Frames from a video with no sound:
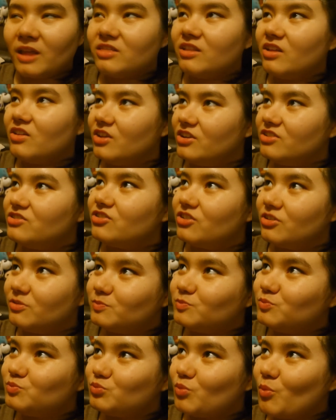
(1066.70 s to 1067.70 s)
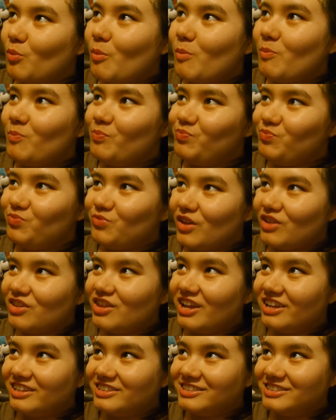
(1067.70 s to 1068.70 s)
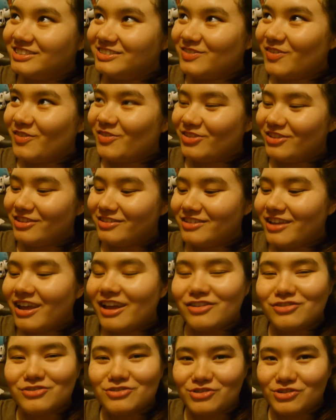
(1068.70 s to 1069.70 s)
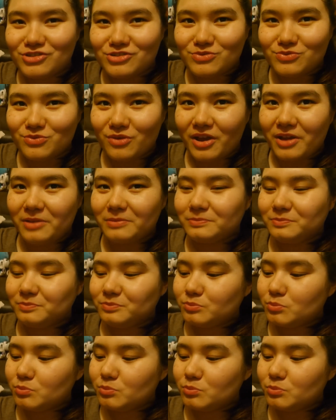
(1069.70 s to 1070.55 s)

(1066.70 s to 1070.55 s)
That tastes good. The texture is right.